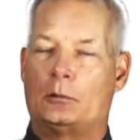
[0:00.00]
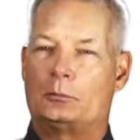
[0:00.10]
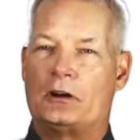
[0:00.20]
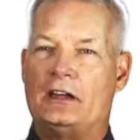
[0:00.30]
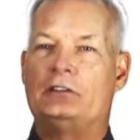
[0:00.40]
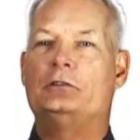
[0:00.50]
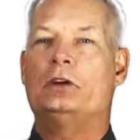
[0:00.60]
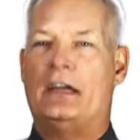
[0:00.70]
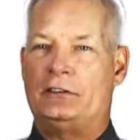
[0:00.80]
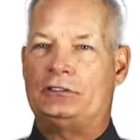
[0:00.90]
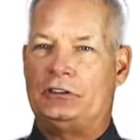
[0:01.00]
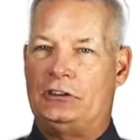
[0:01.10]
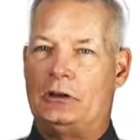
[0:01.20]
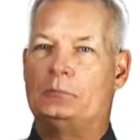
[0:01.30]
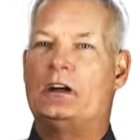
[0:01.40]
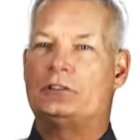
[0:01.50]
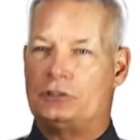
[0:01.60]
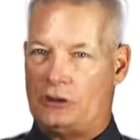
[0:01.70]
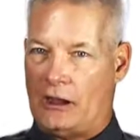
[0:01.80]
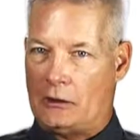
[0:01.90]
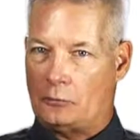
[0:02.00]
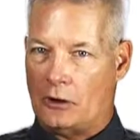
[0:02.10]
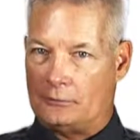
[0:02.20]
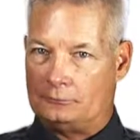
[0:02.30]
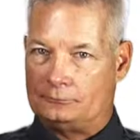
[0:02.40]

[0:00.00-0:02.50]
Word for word: brand new HDM GA1.